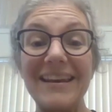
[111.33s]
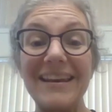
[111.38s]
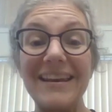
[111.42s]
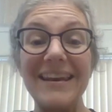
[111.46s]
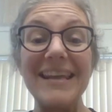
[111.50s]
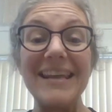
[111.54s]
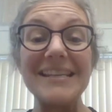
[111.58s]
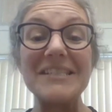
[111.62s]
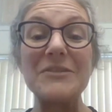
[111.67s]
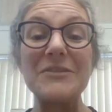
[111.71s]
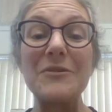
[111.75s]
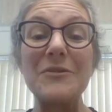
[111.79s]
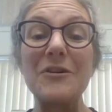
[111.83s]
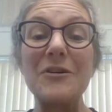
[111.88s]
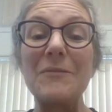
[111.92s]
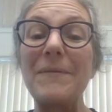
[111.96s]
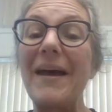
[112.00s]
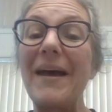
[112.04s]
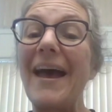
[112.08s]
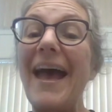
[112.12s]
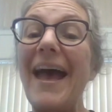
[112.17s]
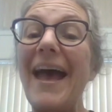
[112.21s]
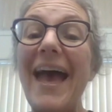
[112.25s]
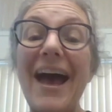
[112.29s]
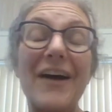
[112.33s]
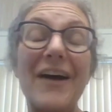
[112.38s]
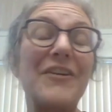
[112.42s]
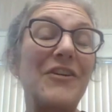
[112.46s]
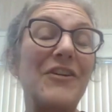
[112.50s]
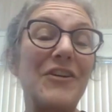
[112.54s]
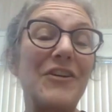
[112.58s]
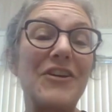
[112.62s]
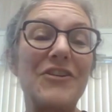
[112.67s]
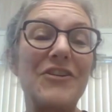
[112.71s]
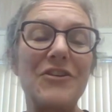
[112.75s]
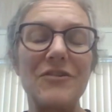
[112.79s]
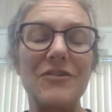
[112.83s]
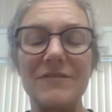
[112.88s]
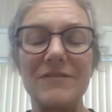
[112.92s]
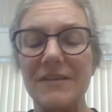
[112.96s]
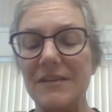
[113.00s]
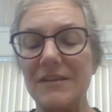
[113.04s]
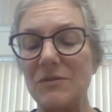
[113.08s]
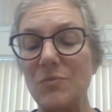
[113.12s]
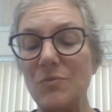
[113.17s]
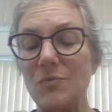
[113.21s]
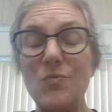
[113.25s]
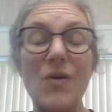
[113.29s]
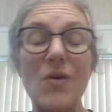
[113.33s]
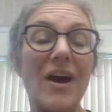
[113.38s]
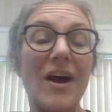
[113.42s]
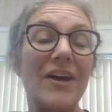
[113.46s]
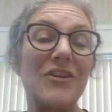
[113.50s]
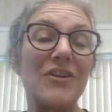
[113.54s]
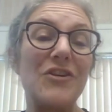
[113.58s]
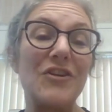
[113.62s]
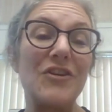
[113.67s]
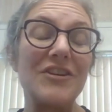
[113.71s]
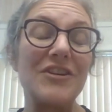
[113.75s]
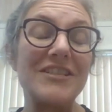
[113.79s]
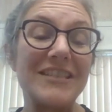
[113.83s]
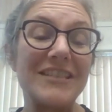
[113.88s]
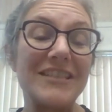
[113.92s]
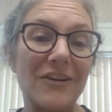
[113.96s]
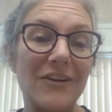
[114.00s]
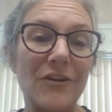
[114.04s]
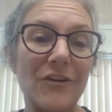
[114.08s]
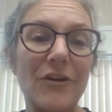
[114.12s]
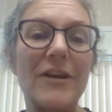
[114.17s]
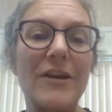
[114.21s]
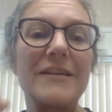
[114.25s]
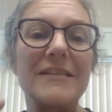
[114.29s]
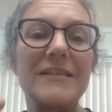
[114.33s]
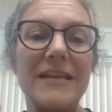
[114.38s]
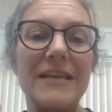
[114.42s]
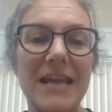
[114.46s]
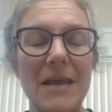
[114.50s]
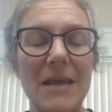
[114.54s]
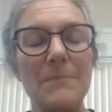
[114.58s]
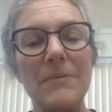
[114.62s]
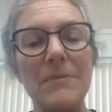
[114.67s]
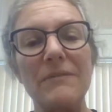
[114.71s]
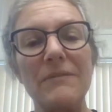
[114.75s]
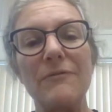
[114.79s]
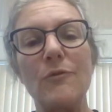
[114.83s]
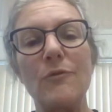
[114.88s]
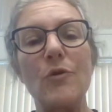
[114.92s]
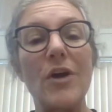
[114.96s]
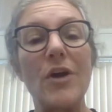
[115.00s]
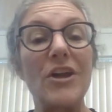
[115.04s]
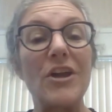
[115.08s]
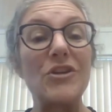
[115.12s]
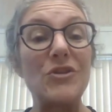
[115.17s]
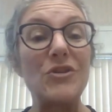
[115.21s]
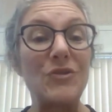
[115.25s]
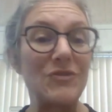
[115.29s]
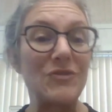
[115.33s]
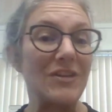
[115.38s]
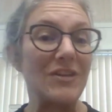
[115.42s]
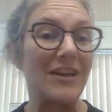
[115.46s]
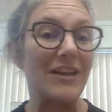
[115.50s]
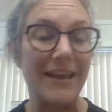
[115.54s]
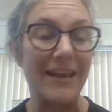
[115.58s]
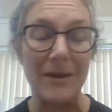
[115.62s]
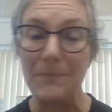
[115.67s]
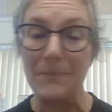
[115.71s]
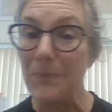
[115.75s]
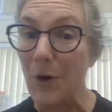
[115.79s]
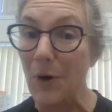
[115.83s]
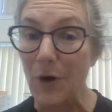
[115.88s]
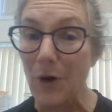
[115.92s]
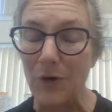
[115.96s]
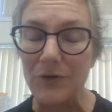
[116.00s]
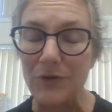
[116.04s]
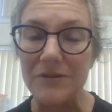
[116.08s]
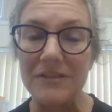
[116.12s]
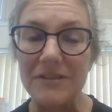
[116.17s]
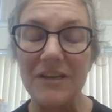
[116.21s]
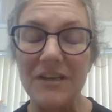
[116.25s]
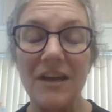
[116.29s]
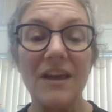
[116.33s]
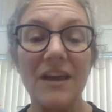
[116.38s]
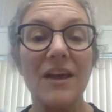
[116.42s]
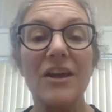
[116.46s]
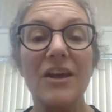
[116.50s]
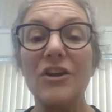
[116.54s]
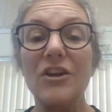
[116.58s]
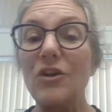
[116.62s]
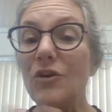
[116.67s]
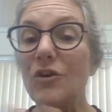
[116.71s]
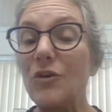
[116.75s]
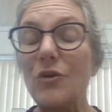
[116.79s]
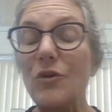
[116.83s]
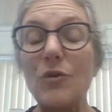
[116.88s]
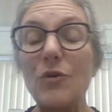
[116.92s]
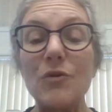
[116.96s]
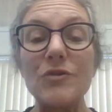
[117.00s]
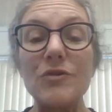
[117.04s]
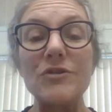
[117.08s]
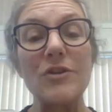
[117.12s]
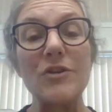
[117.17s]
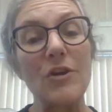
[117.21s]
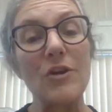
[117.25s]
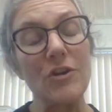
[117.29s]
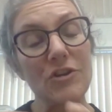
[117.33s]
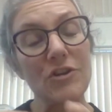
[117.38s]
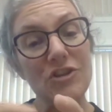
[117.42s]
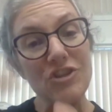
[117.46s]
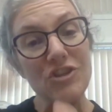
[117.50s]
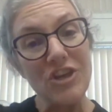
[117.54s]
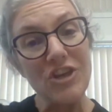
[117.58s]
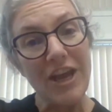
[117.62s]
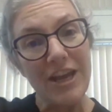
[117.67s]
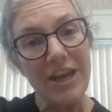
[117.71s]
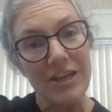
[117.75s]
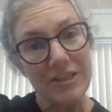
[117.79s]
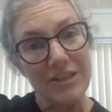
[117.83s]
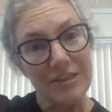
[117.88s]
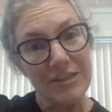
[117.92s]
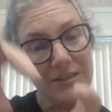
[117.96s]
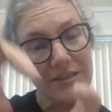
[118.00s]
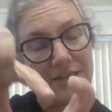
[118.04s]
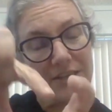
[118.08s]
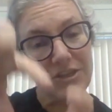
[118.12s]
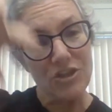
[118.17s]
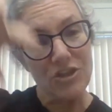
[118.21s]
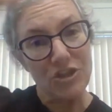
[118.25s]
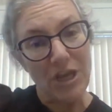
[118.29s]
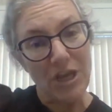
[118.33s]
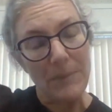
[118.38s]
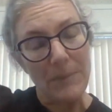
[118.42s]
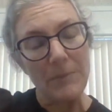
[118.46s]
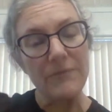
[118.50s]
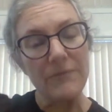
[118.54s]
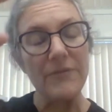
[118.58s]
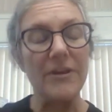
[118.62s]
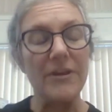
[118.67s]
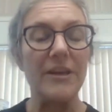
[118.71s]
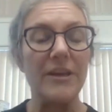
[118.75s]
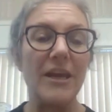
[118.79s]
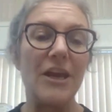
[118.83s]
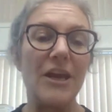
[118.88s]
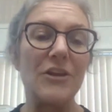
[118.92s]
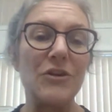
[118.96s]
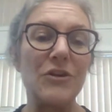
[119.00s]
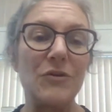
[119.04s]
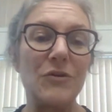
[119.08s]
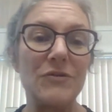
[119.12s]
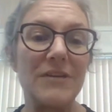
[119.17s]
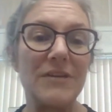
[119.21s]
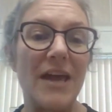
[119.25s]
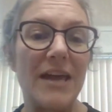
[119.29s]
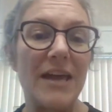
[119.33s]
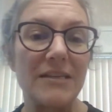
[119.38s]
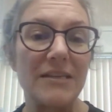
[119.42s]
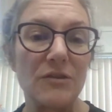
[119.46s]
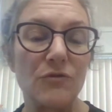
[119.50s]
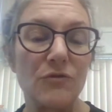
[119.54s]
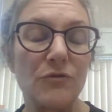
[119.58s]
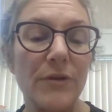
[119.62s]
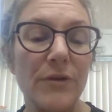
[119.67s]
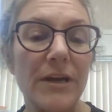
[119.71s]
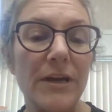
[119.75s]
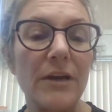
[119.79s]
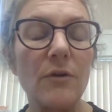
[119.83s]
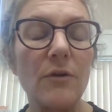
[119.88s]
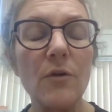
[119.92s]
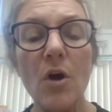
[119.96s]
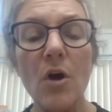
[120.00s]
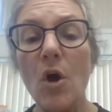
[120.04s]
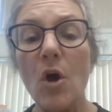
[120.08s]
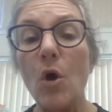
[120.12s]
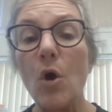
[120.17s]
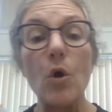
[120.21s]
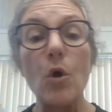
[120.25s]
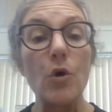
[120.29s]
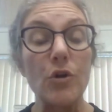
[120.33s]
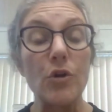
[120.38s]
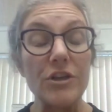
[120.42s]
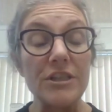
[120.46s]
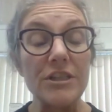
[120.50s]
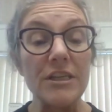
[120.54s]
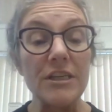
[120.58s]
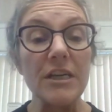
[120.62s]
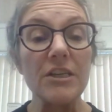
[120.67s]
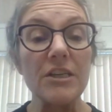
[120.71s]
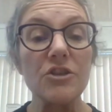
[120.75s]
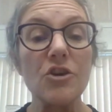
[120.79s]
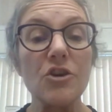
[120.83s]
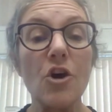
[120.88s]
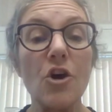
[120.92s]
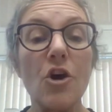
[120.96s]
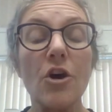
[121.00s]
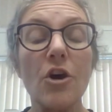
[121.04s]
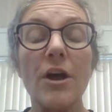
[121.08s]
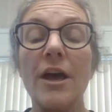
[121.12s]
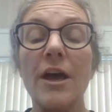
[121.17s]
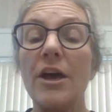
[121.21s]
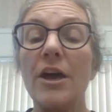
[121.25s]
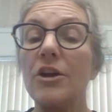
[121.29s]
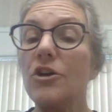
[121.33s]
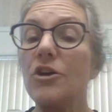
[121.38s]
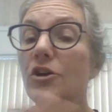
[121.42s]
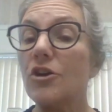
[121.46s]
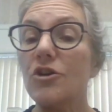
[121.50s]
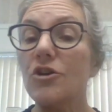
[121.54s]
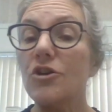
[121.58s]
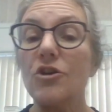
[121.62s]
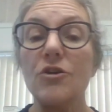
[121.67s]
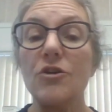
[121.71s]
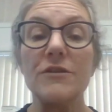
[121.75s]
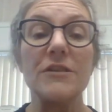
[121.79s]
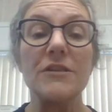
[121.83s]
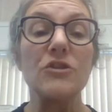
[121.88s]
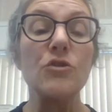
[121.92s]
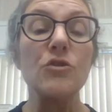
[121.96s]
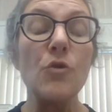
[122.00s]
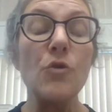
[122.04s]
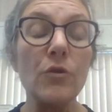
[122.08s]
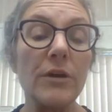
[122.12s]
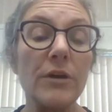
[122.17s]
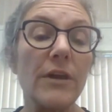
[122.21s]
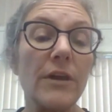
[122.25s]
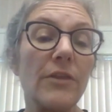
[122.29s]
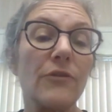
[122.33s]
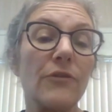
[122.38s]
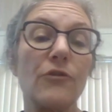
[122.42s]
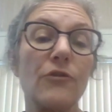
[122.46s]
Let's talk about how you can use this. One, you can download it as an MP4 and use it like a post. You could also change the shape of it and use it as a reel or a TikTok. You can use it talking